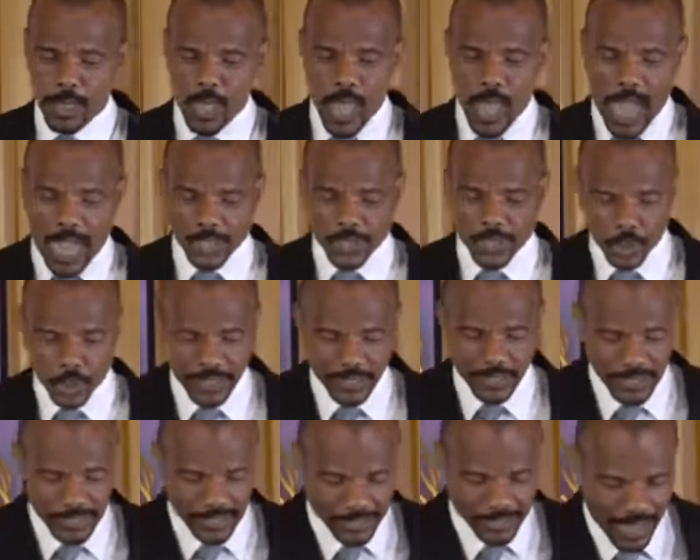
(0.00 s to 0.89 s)
And so we
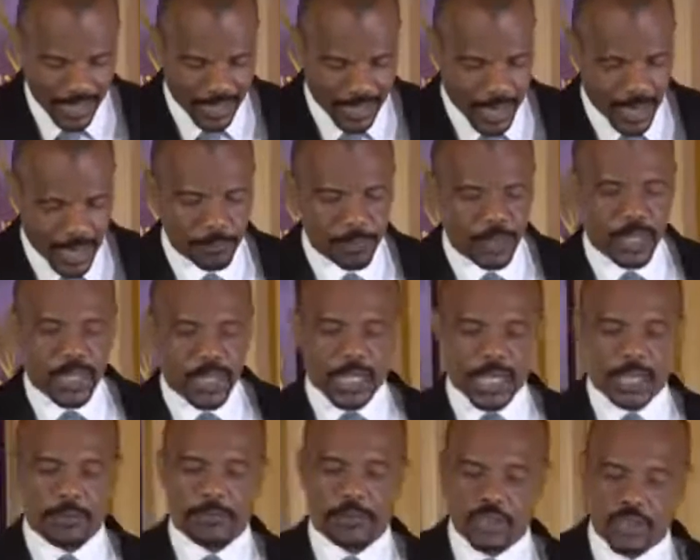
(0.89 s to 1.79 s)
see, second,
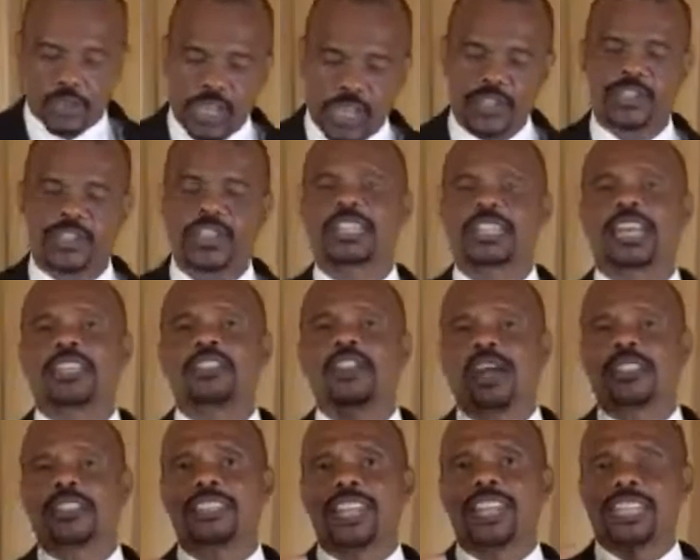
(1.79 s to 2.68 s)
if Jesus had
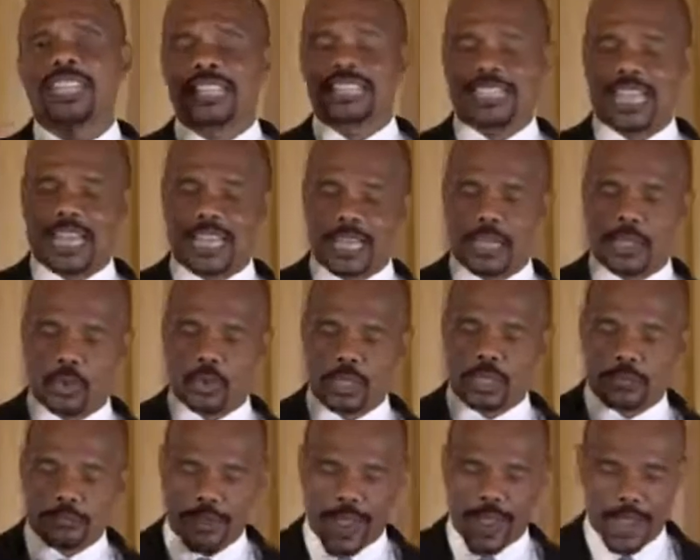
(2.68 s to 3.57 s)
not yet ascended to
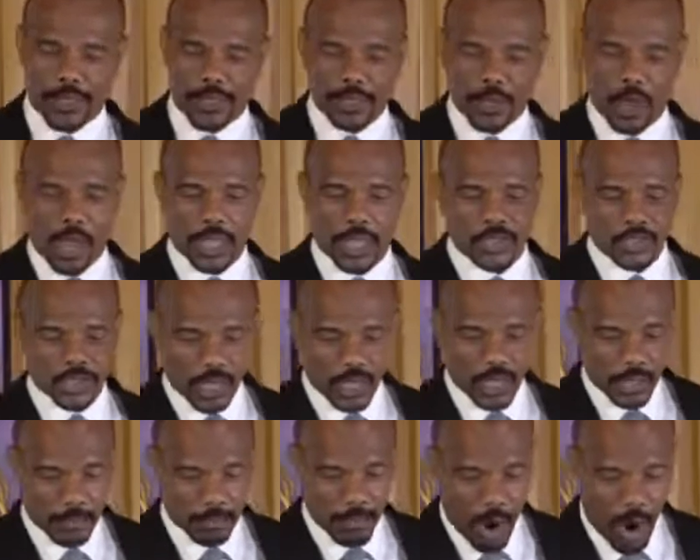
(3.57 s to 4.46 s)
his Father on
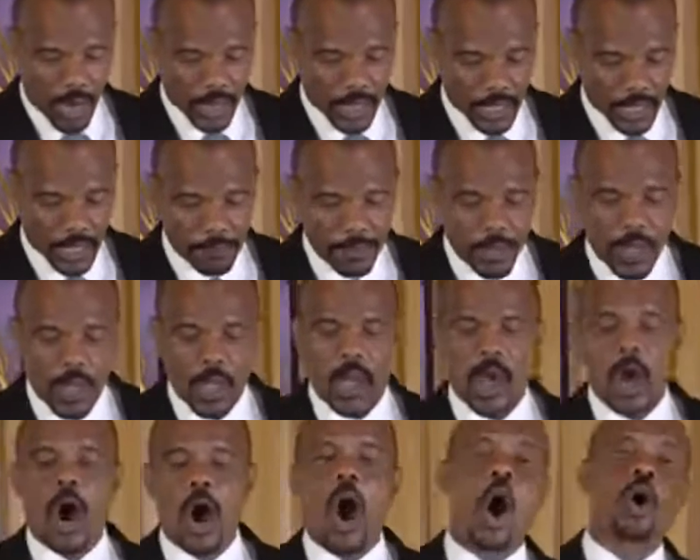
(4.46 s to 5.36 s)
Sunday morning,
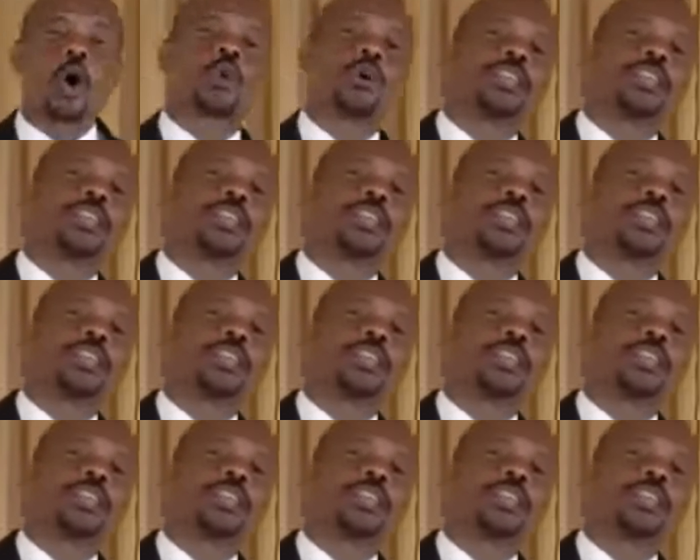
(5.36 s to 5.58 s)
how could